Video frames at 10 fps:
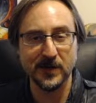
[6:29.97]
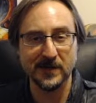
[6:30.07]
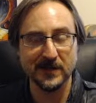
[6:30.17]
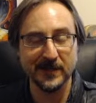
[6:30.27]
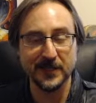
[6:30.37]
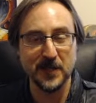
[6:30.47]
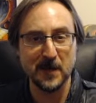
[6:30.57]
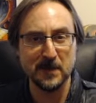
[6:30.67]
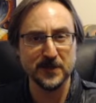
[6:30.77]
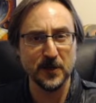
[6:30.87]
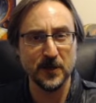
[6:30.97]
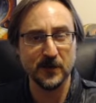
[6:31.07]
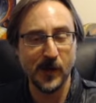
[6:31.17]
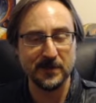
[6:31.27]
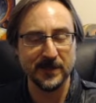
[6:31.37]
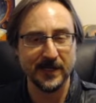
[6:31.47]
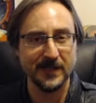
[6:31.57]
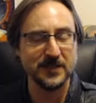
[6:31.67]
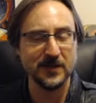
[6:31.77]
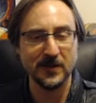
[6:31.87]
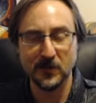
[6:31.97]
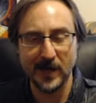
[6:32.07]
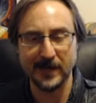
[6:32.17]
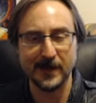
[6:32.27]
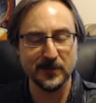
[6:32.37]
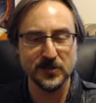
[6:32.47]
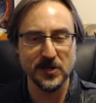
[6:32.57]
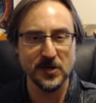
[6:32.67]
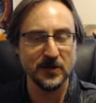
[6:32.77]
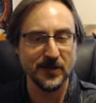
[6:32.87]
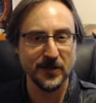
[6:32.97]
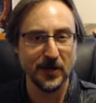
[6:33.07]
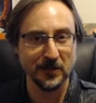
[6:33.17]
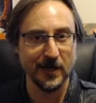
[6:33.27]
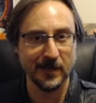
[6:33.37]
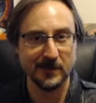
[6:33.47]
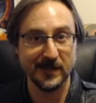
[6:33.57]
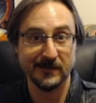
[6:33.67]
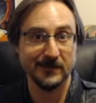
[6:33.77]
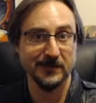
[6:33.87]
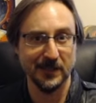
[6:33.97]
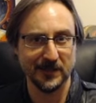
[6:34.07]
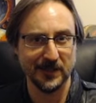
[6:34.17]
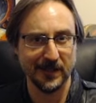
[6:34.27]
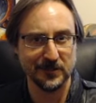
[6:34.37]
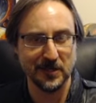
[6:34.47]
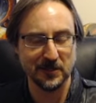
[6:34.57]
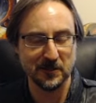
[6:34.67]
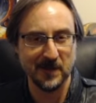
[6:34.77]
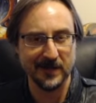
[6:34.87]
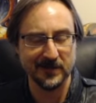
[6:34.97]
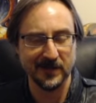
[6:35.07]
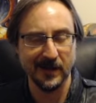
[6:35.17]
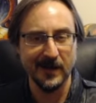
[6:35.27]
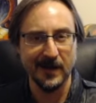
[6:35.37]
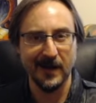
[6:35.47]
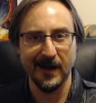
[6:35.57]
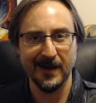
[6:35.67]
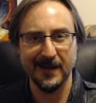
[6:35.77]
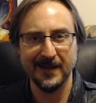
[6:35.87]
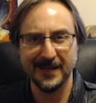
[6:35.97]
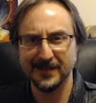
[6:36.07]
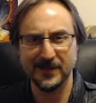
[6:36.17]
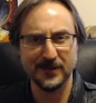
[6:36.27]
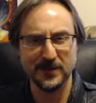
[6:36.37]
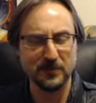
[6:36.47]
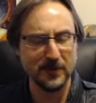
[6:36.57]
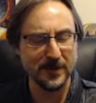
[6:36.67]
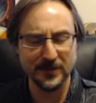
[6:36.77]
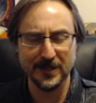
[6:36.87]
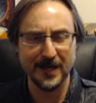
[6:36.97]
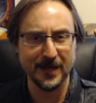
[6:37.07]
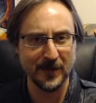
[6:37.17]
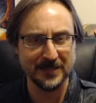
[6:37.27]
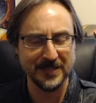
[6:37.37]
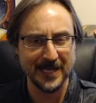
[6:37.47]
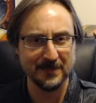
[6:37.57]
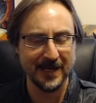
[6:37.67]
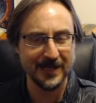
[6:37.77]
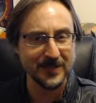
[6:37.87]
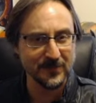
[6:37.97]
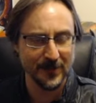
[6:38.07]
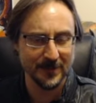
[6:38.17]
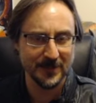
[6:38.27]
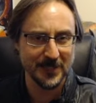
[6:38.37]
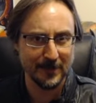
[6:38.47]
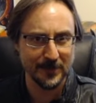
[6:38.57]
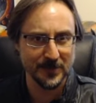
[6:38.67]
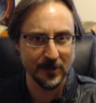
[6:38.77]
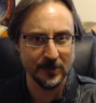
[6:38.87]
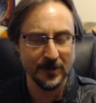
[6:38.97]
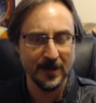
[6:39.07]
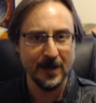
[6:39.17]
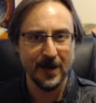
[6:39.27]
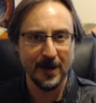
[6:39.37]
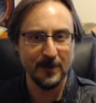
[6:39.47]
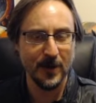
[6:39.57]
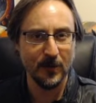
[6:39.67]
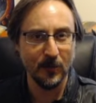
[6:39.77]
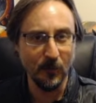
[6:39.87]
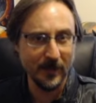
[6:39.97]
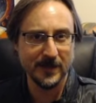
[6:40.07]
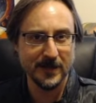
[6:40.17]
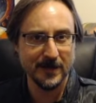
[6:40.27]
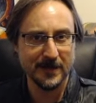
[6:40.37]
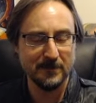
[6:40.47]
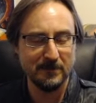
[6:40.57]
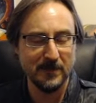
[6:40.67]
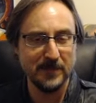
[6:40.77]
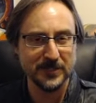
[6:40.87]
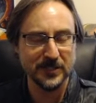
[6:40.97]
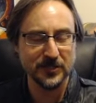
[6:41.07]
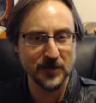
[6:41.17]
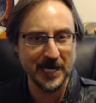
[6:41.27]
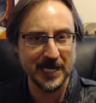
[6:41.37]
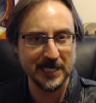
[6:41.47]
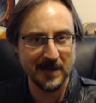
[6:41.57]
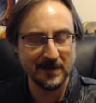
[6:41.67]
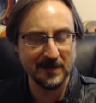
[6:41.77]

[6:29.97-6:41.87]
on the latest episode of Weaponized, a great episode. They talk a lot about the lovely Dr. Sean Kirkpatrick, and there's a lot of great sound bites from this episode, but one of the bits that struck out to me